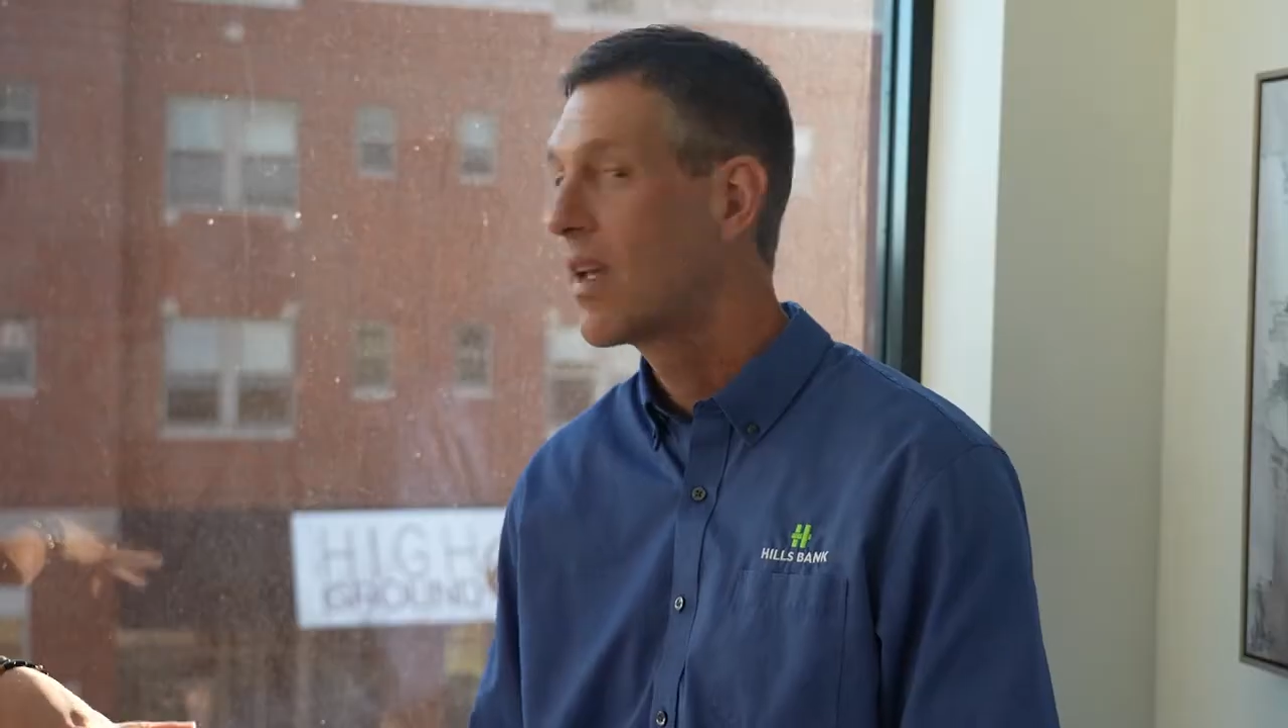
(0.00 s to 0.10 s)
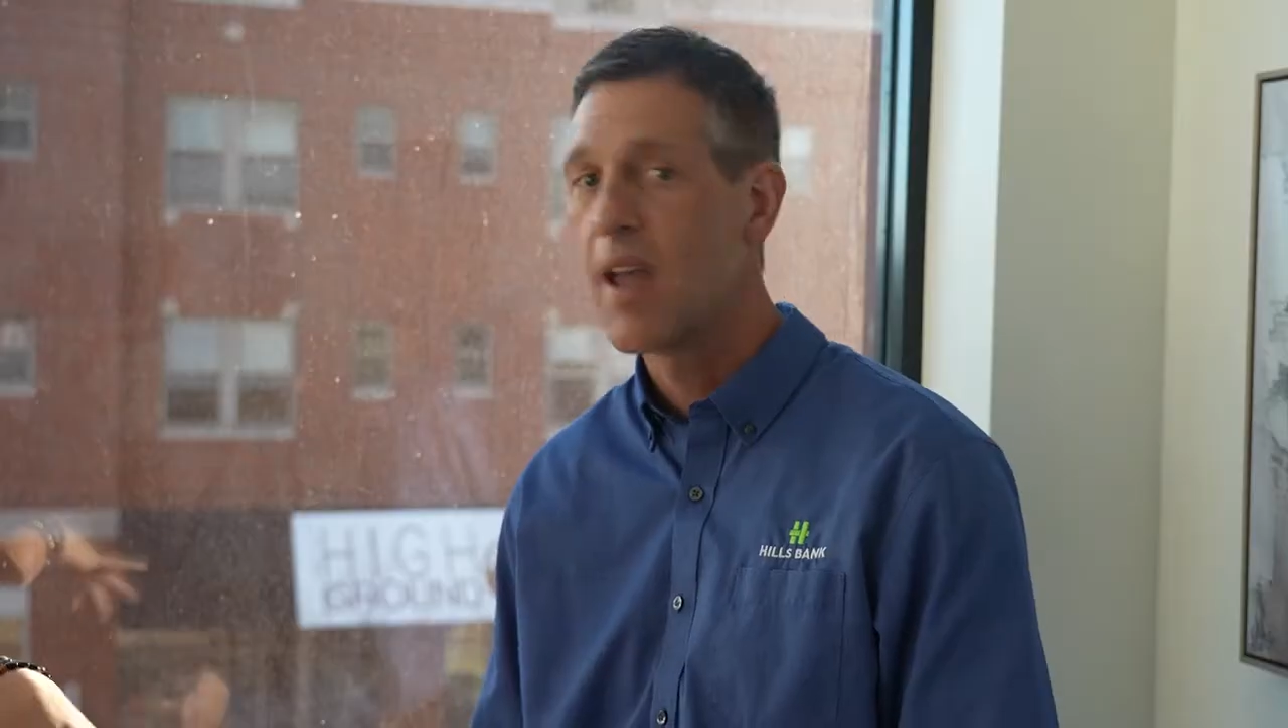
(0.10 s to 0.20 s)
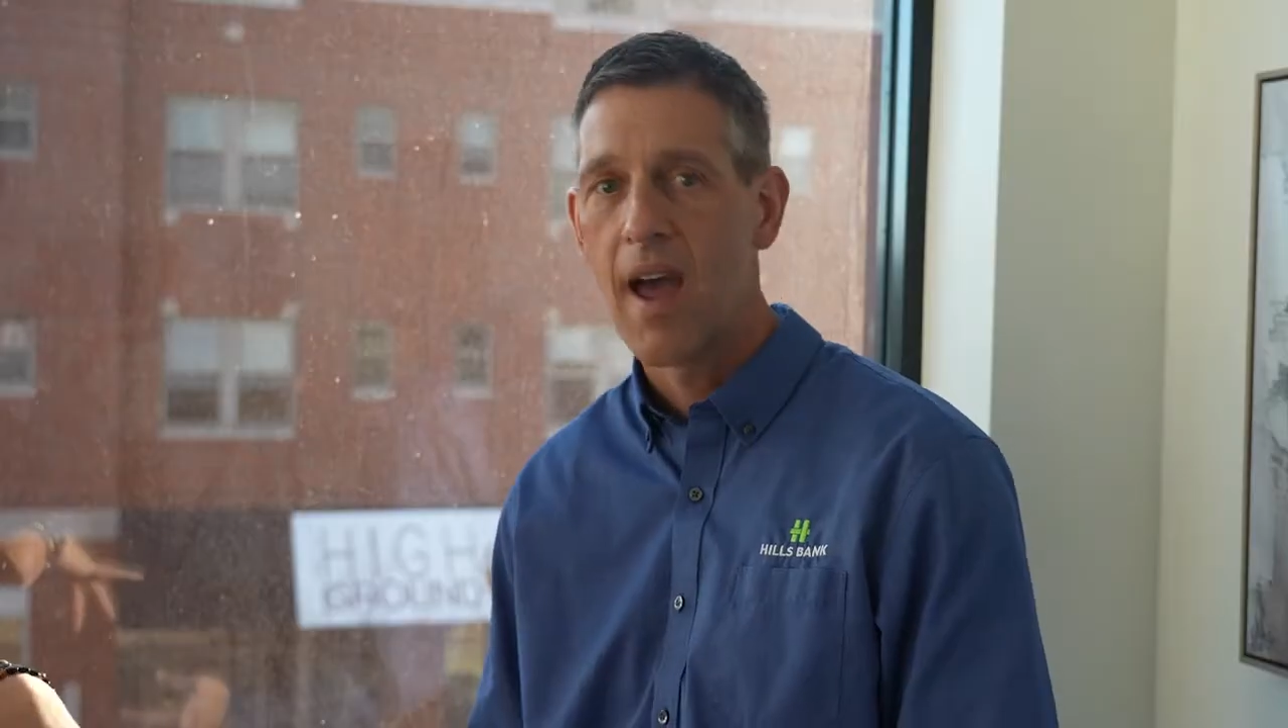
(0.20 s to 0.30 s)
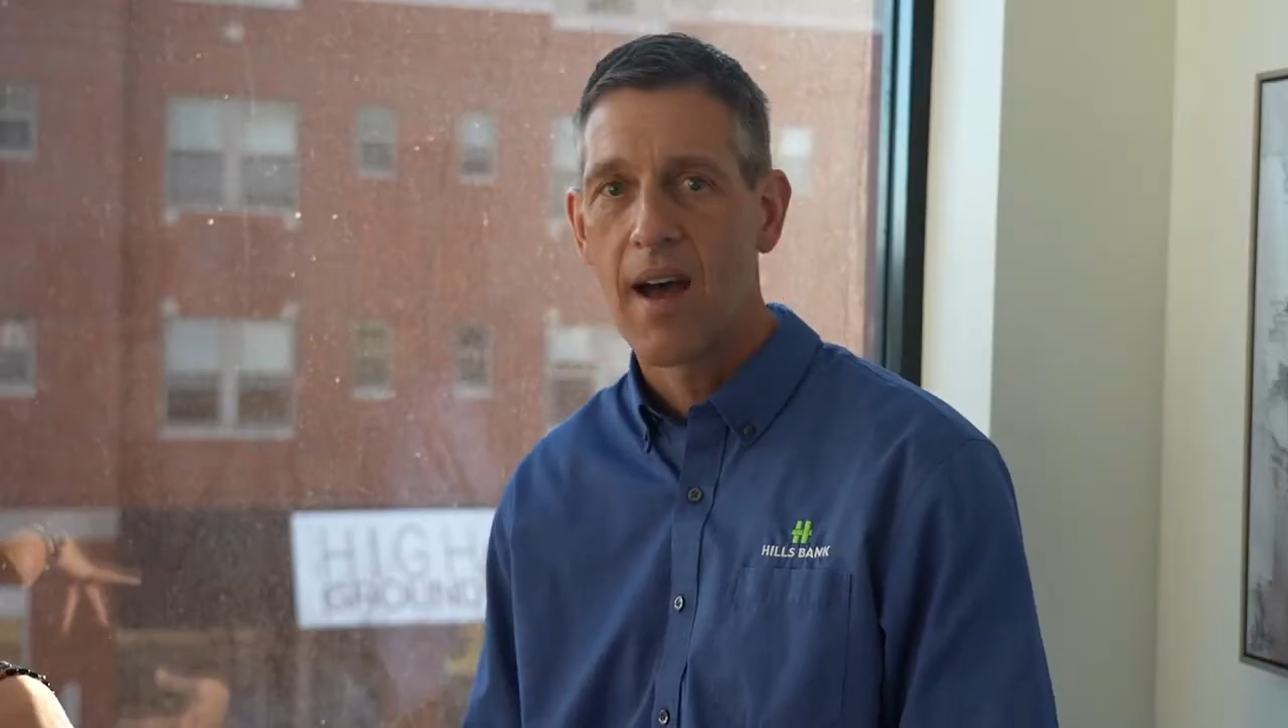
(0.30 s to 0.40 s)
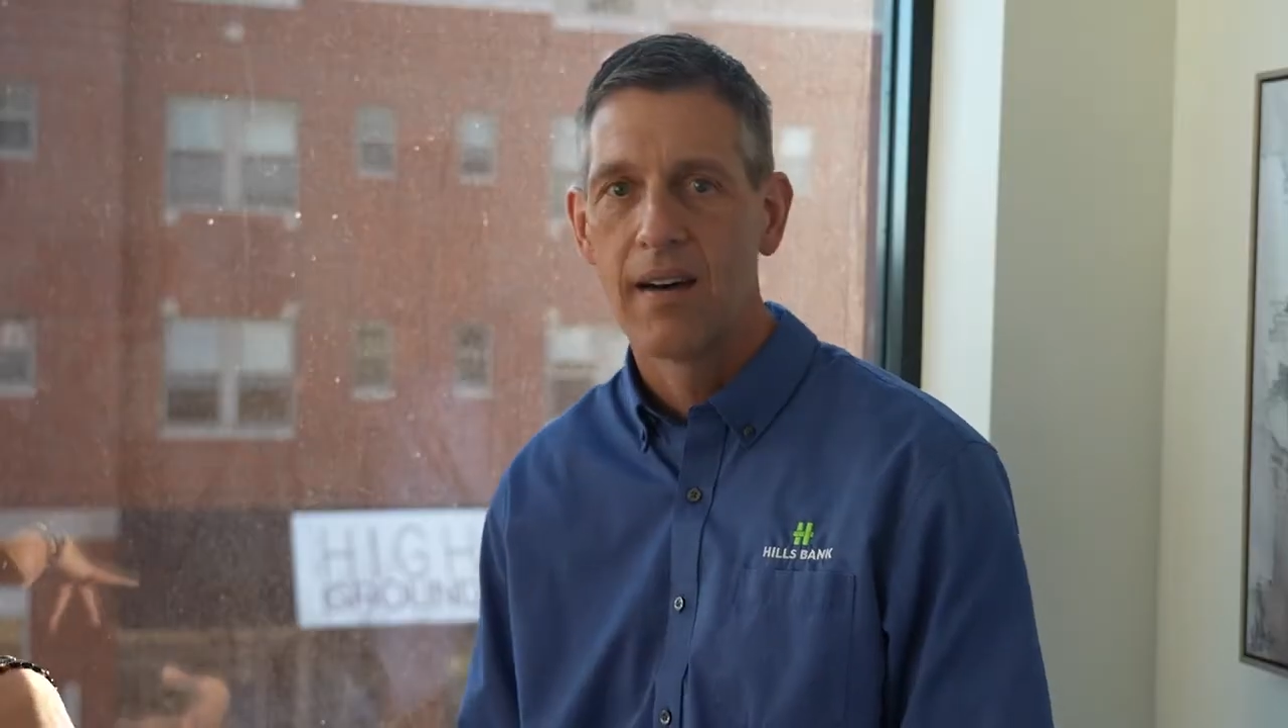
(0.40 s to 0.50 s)

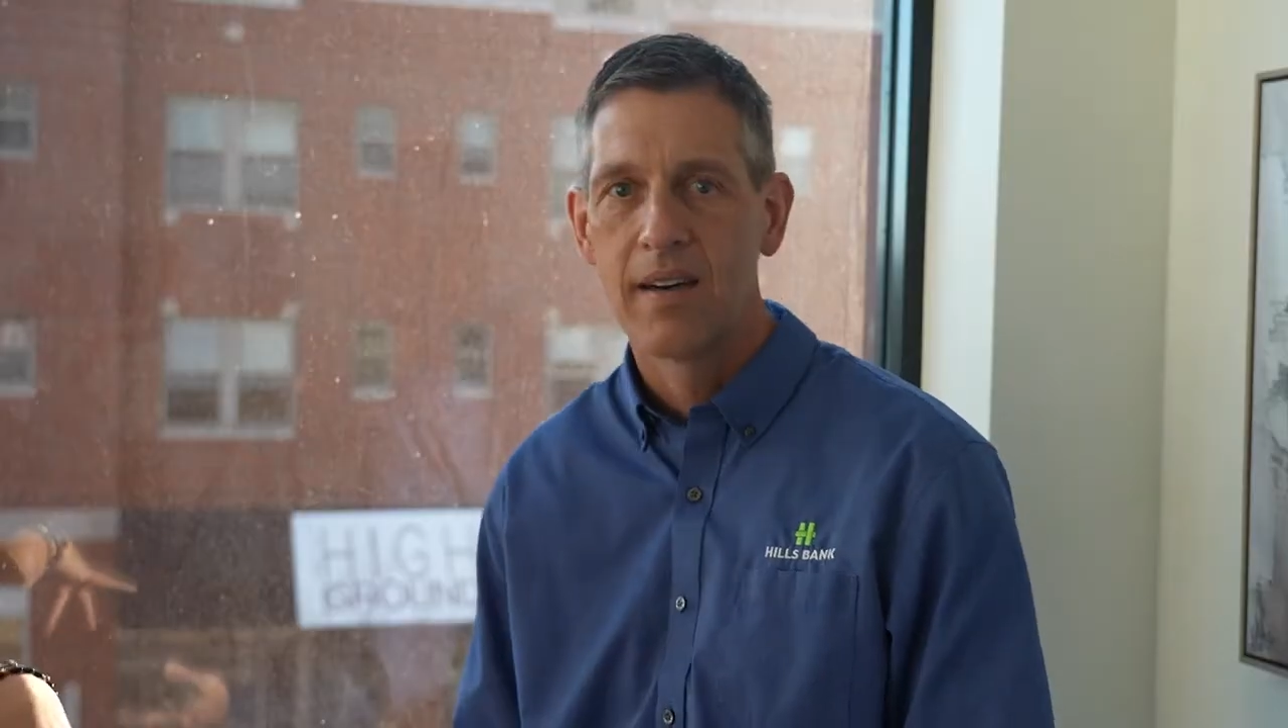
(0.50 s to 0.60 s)
Yeah,